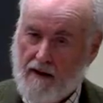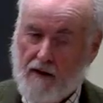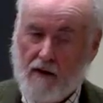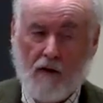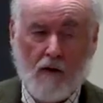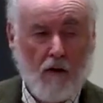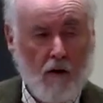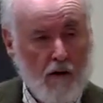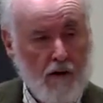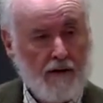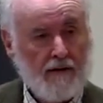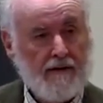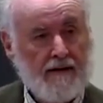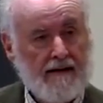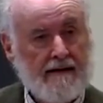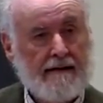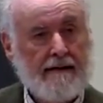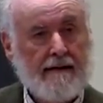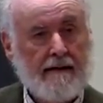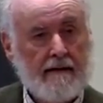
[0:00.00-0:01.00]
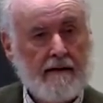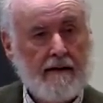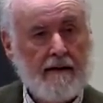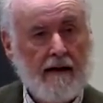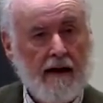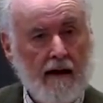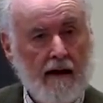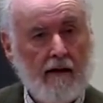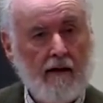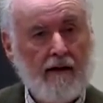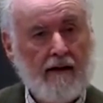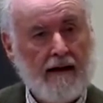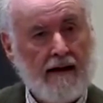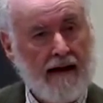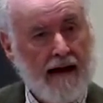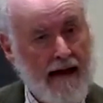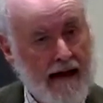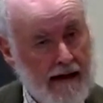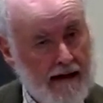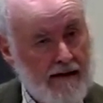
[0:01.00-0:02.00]
The cost is still there, and
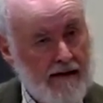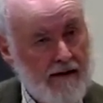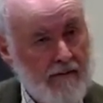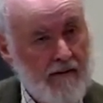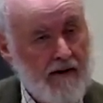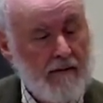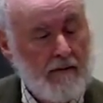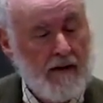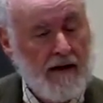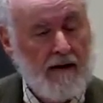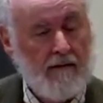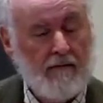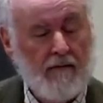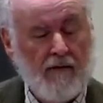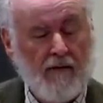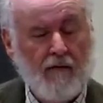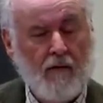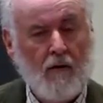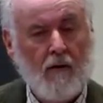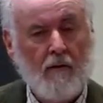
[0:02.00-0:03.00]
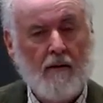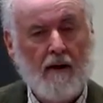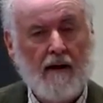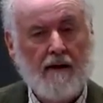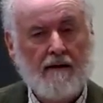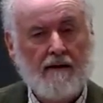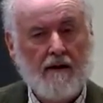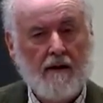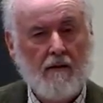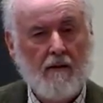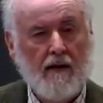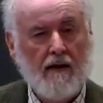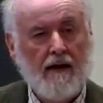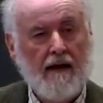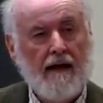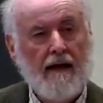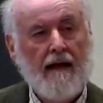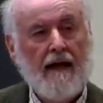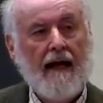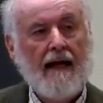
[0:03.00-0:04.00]
it has to be paid for by
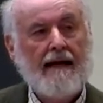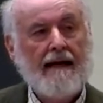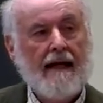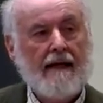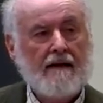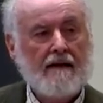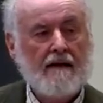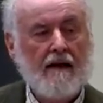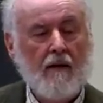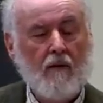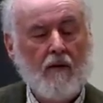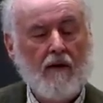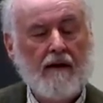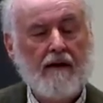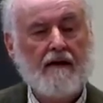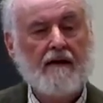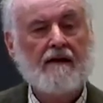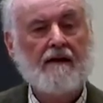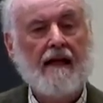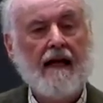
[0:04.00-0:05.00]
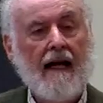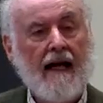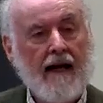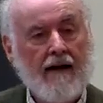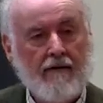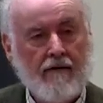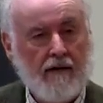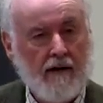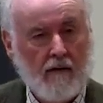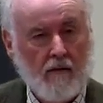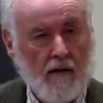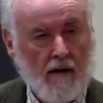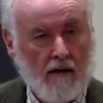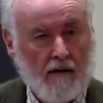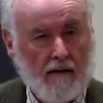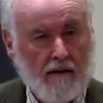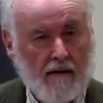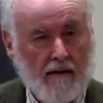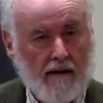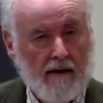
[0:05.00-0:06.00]
someone, and that someone is
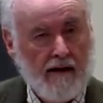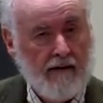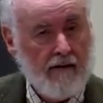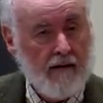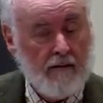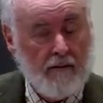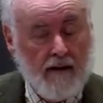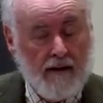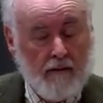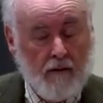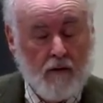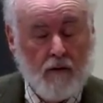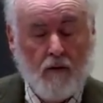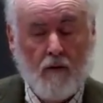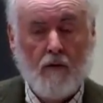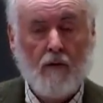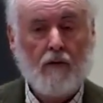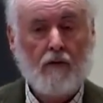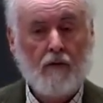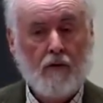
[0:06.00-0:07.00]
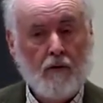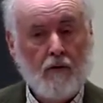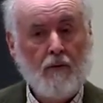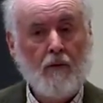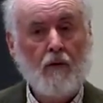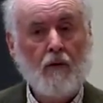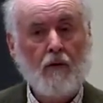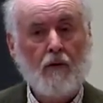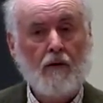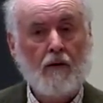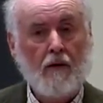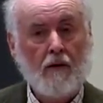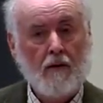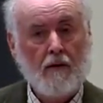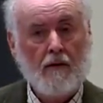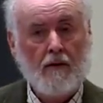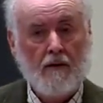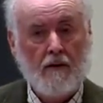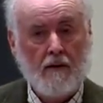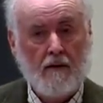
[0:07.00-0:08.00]
everyone, even people who are too poor to
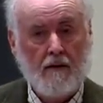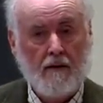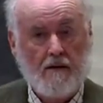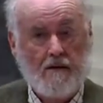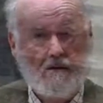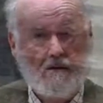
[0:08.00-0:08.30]
own a car.